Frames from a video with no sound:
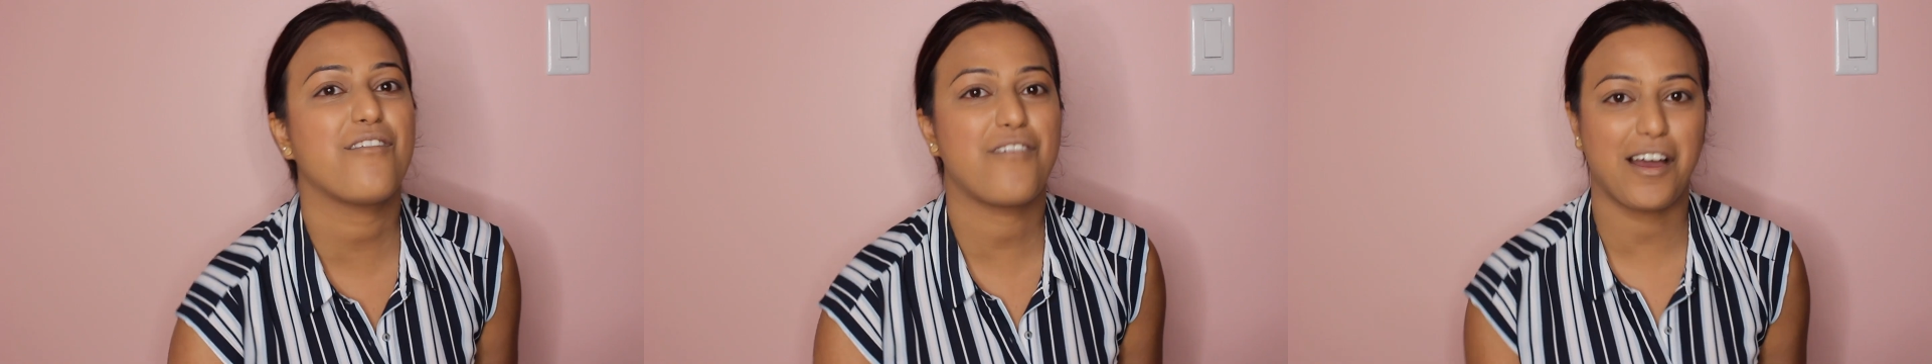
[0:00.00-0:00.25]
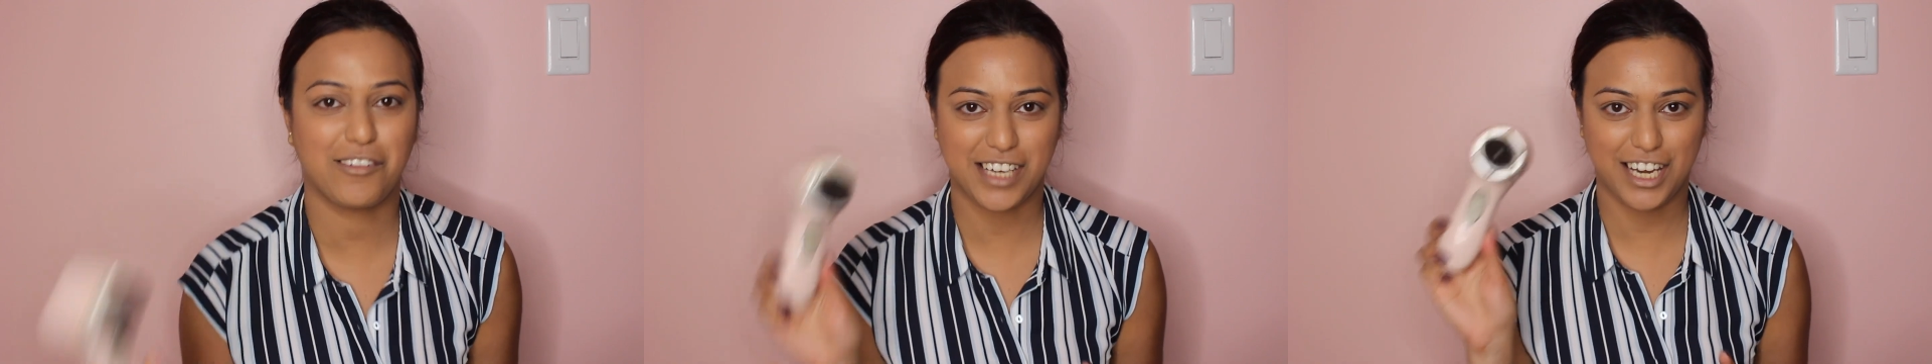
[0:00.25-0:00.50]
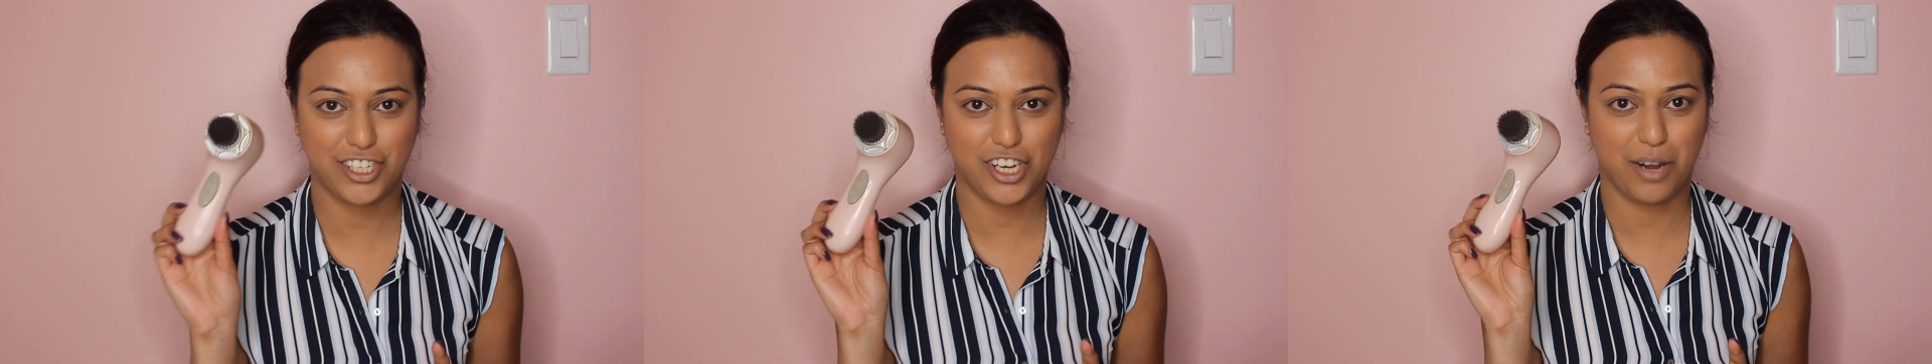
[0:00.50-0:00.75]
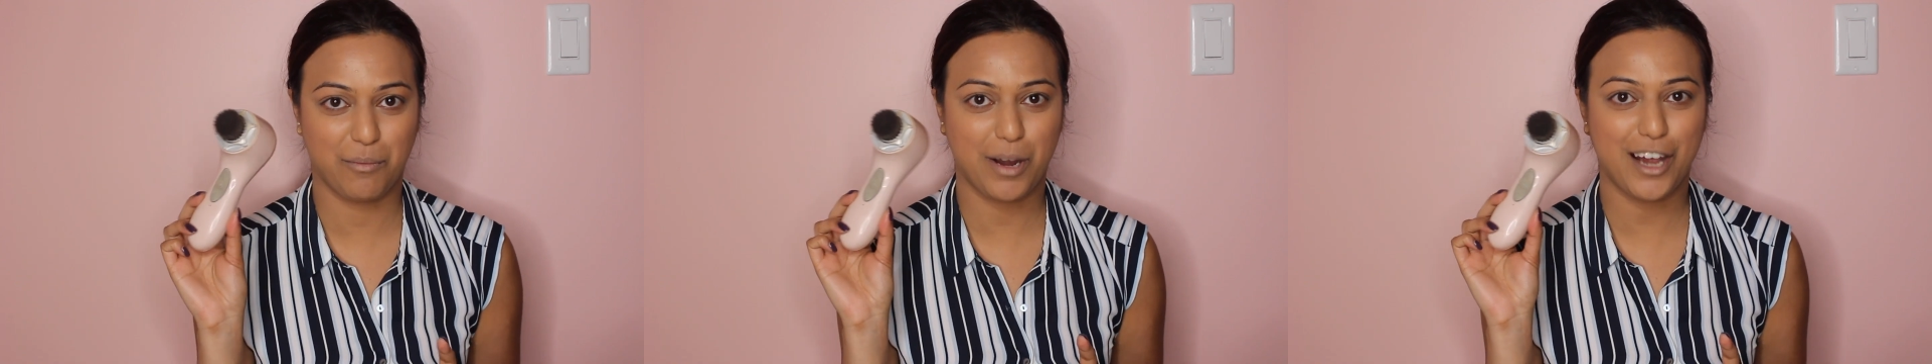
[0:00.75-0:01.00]

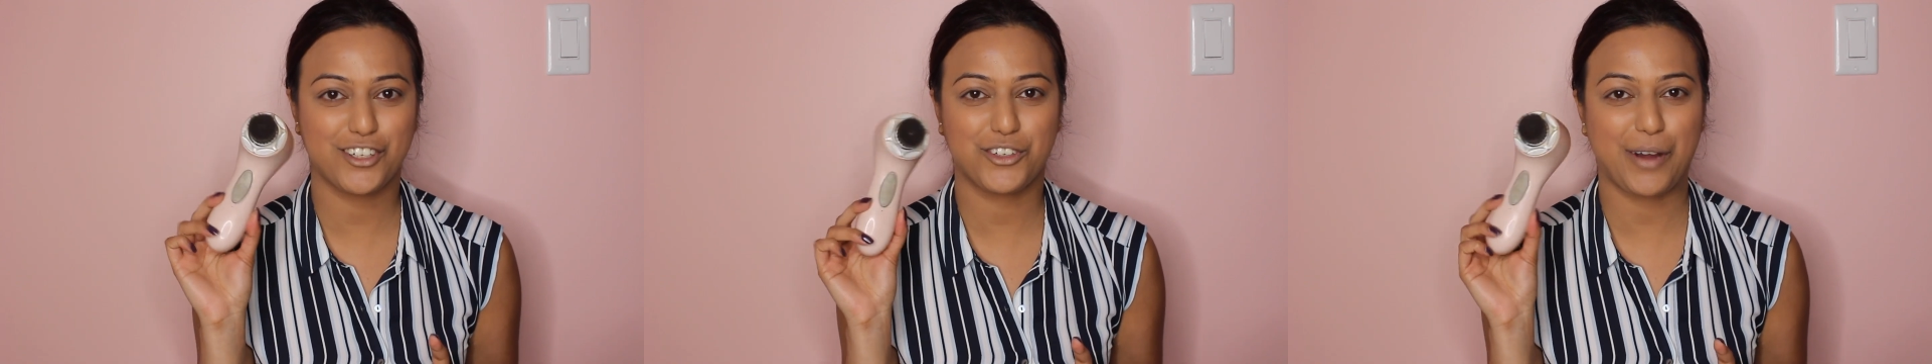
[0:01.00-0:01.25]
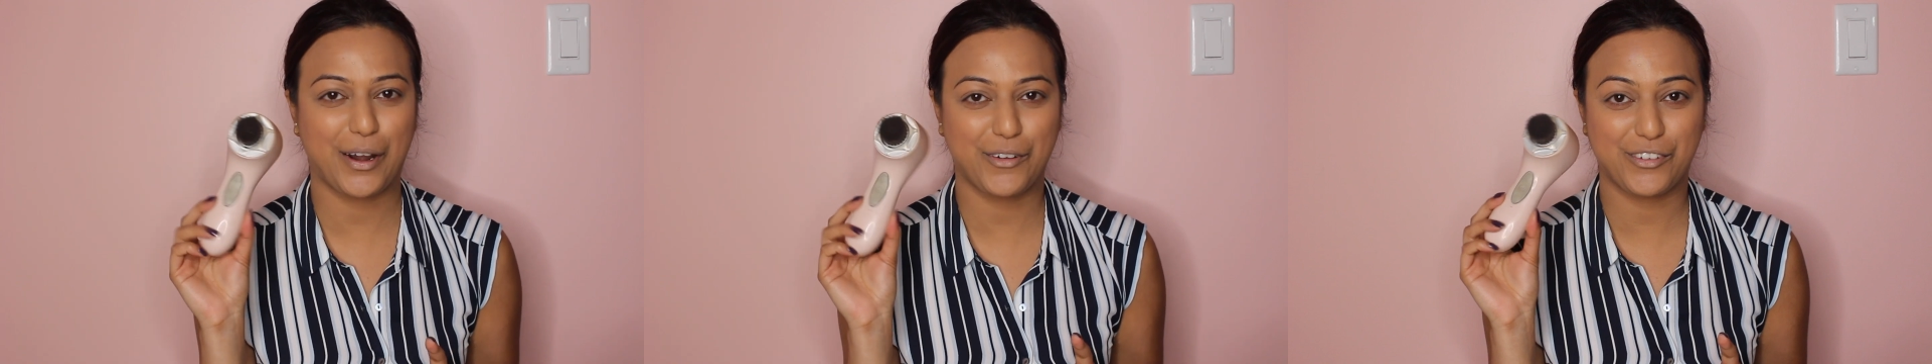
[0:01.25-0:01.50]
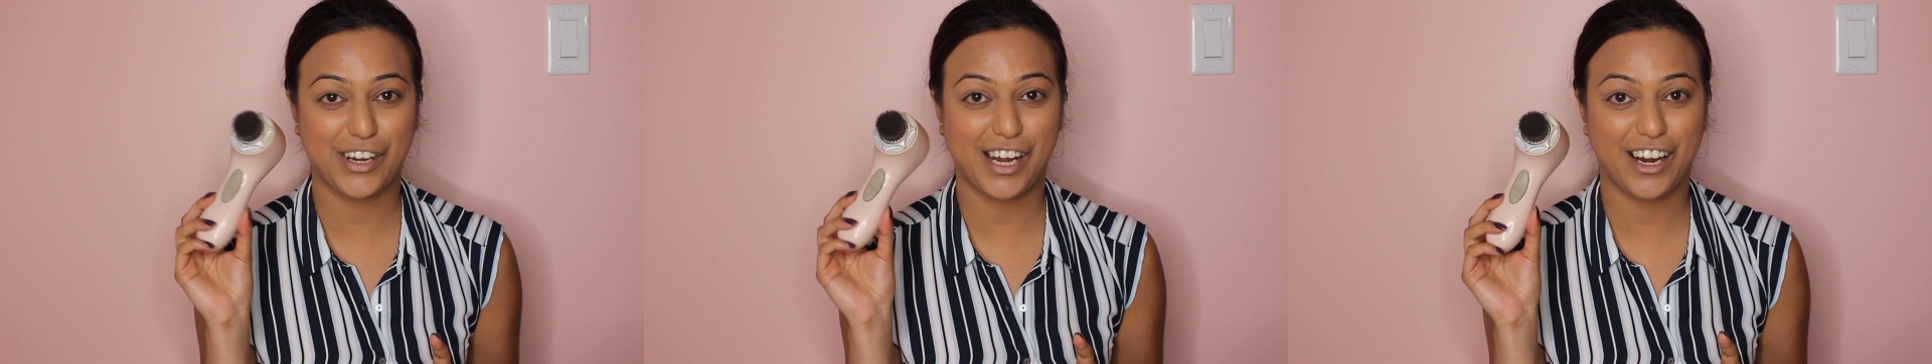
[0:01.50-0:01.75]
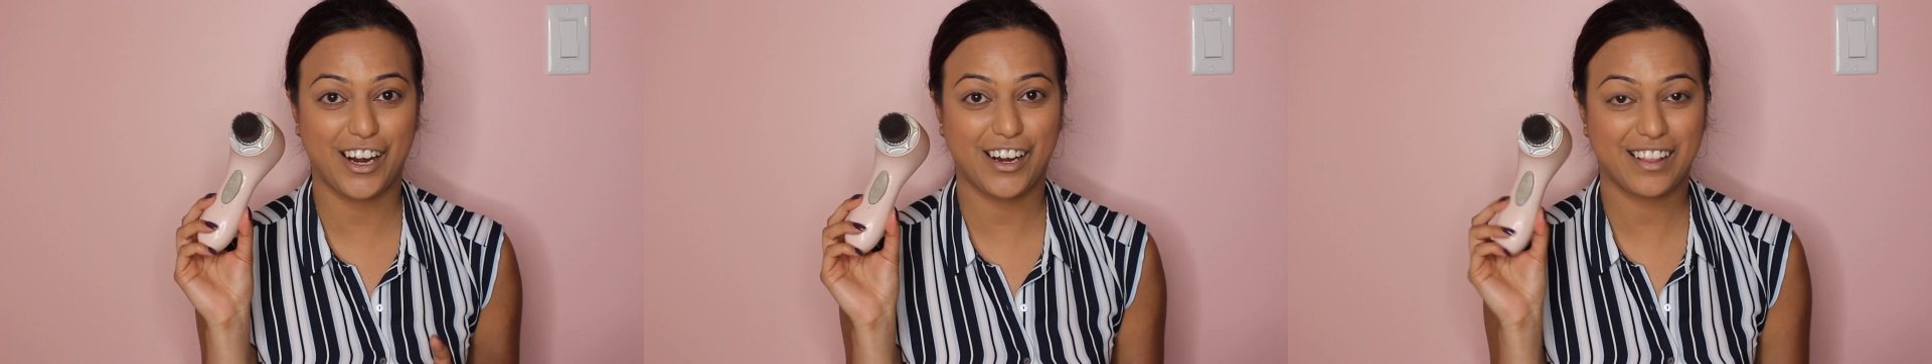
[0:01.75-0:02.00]
foundation brush right over
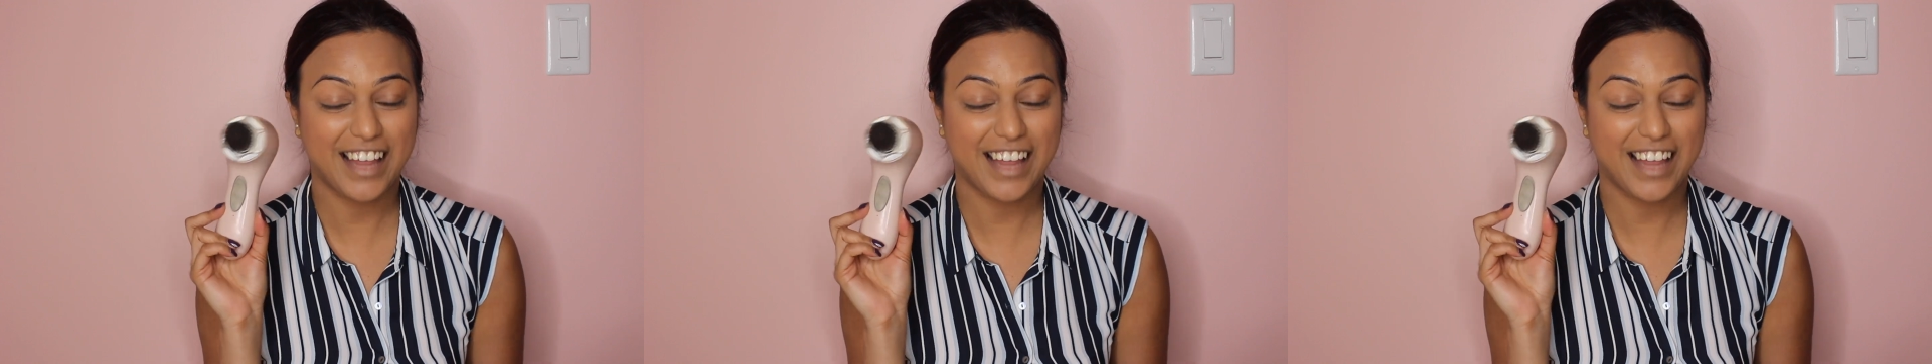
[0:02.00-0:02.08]
here.